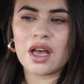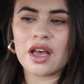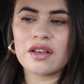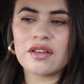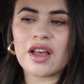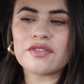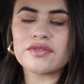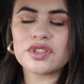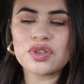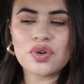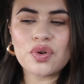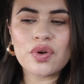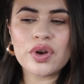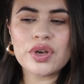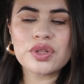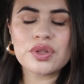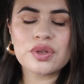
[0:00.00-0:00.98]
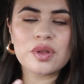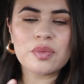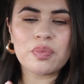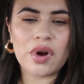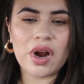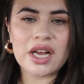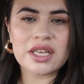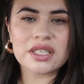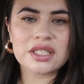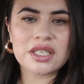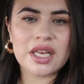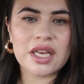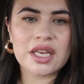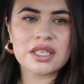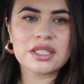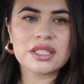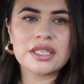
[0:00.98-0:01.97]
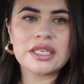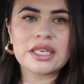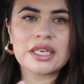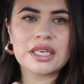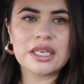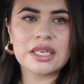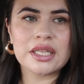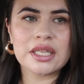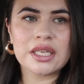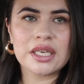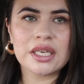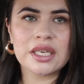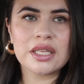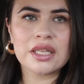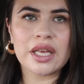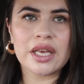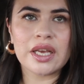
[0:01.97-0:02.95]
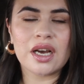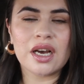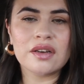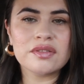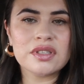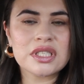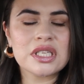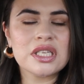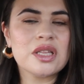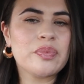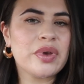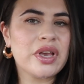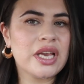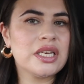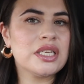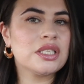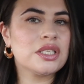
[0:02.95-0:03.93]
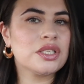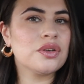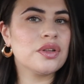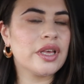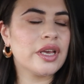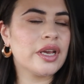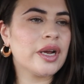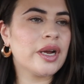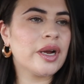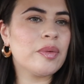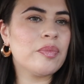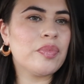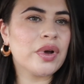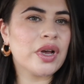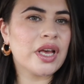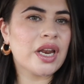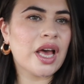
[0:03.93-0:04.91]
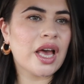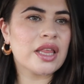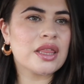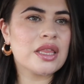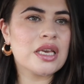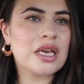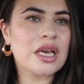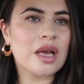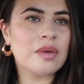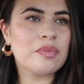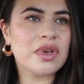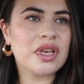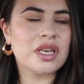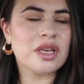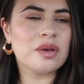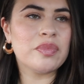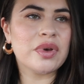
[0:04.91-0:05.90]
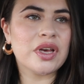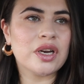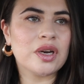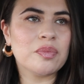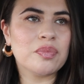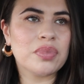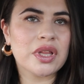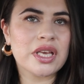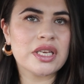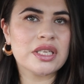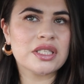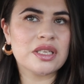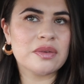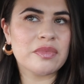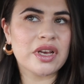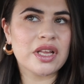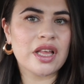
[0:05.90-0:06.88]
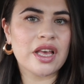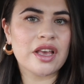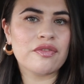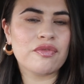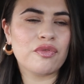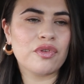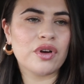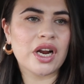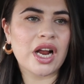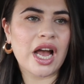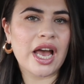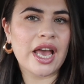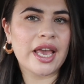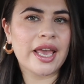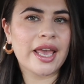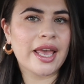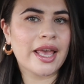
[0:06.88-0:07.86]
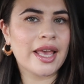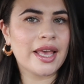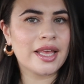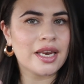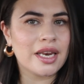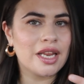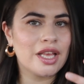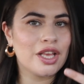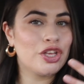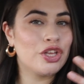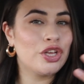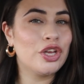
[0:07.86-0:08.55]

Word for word: after going through the process and healing, like obviously the pain is still there, but I think I'm in a better place in my life where I can